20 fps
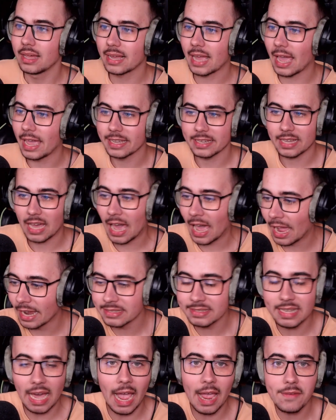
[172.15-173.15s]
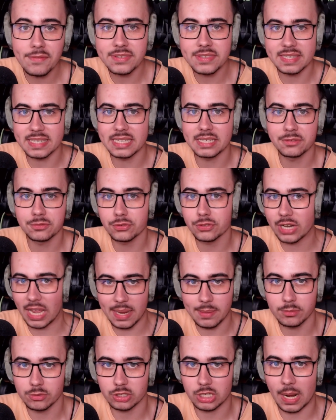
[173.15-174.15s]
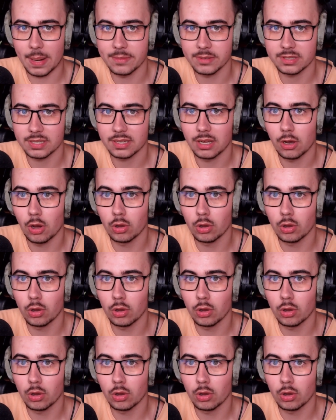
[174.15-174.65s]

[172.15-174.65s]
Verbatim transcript: Like, I, I've seen frame times